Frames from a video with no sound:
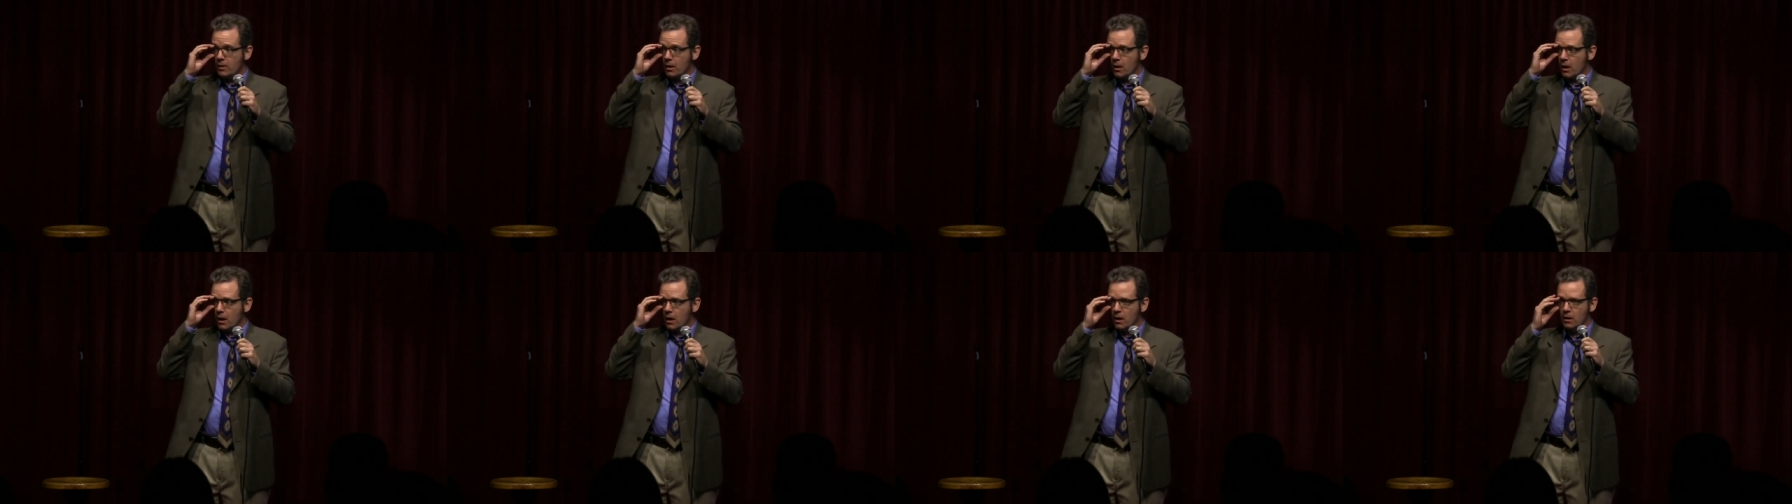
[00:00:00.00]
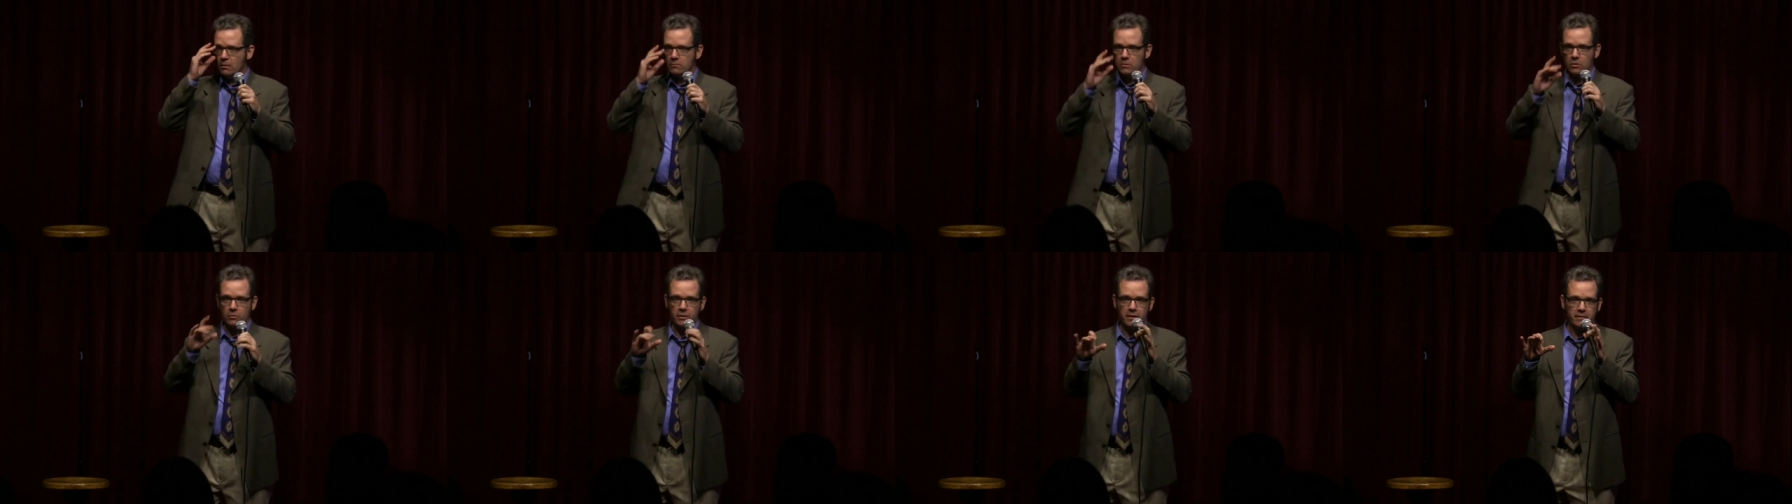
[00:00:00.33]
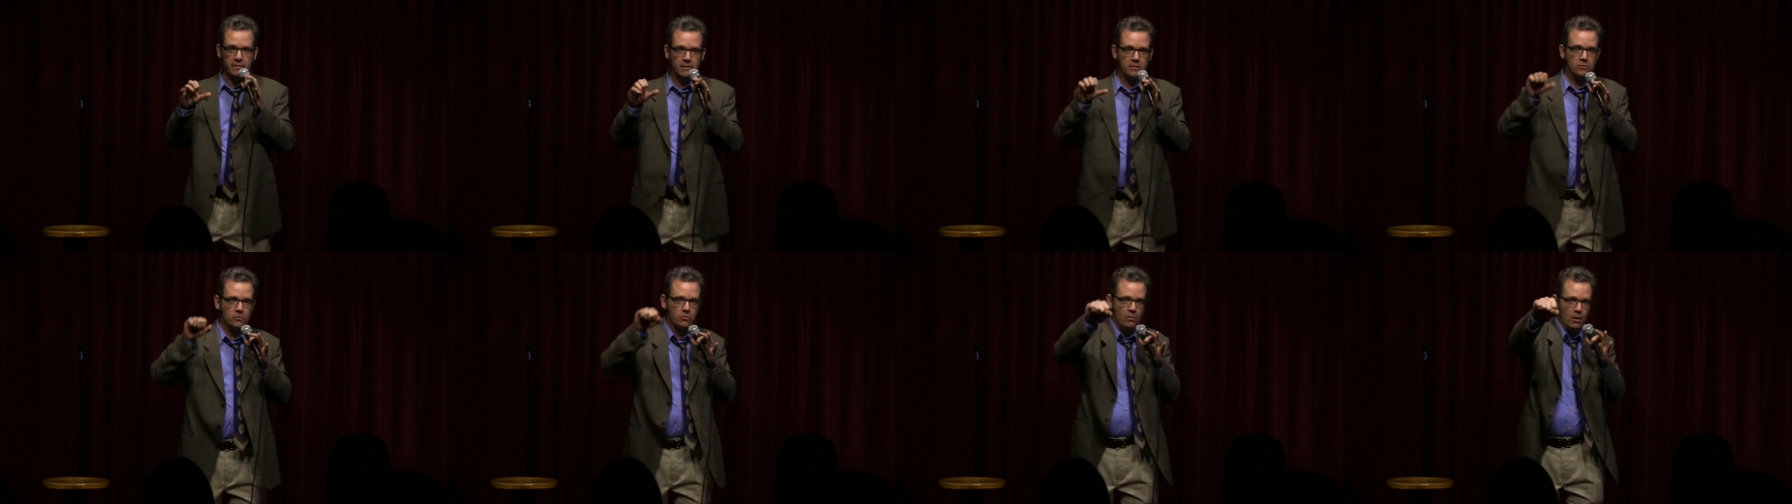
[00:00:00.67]
Uh, I'm
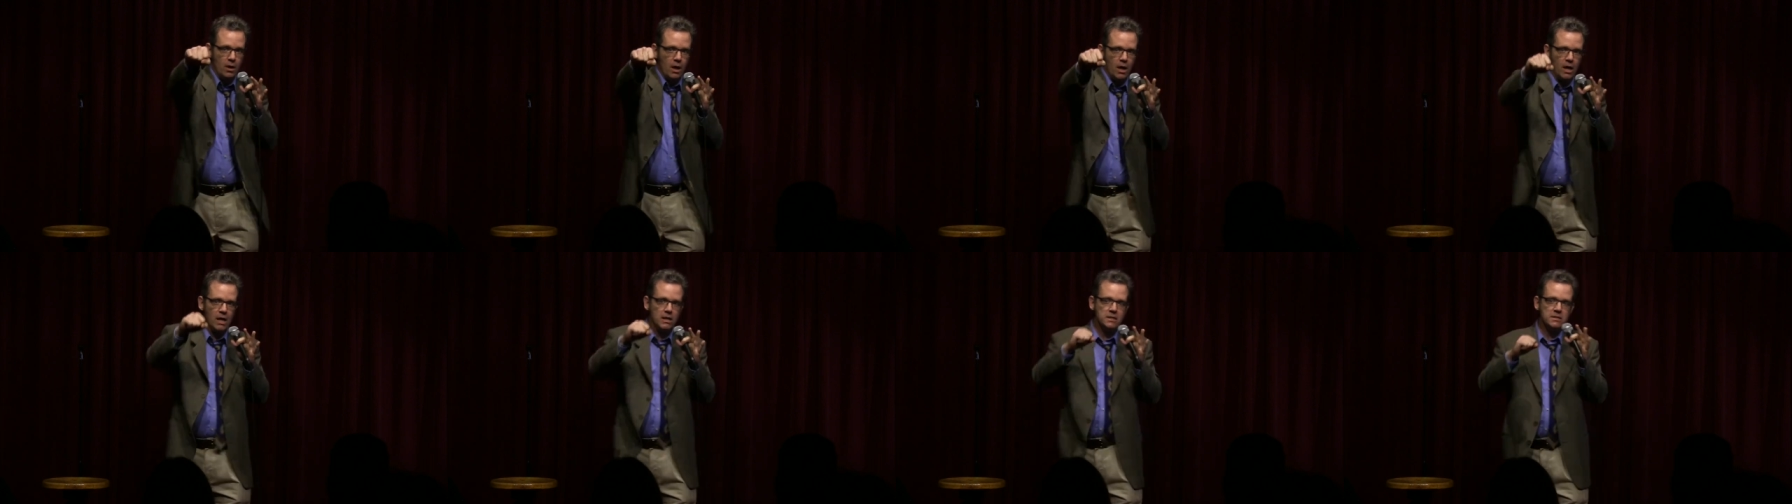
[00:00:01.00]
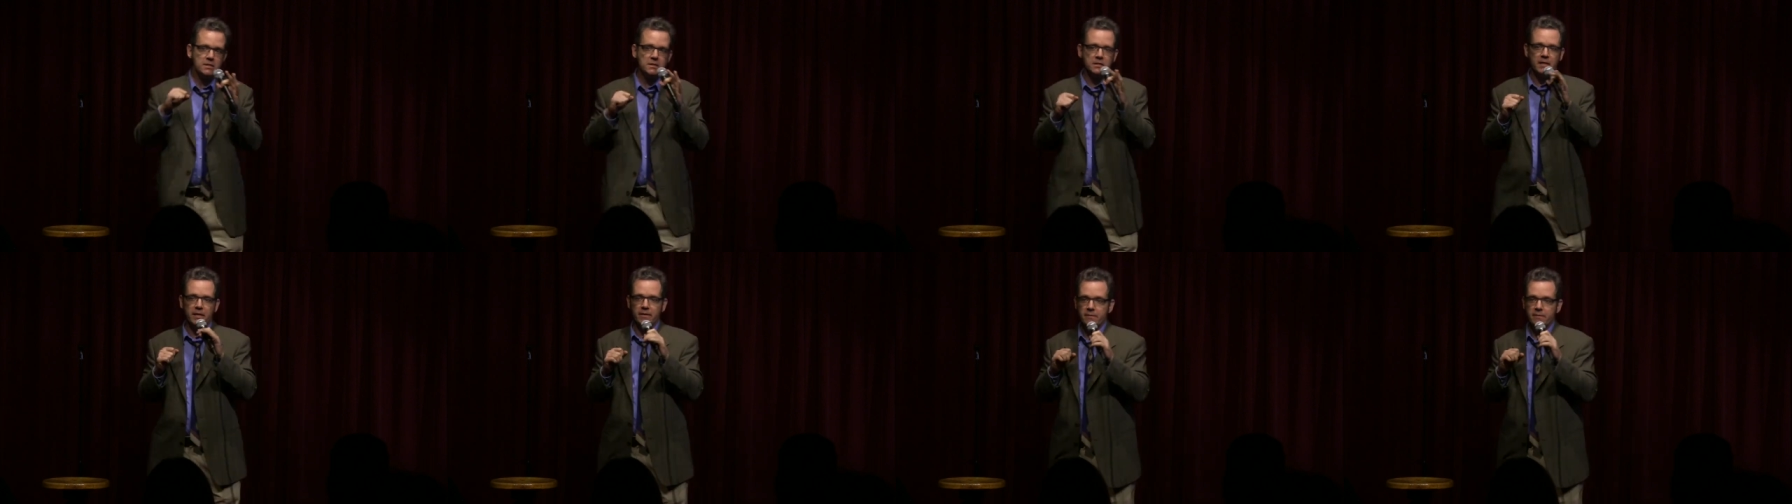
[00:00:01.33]
learning the cross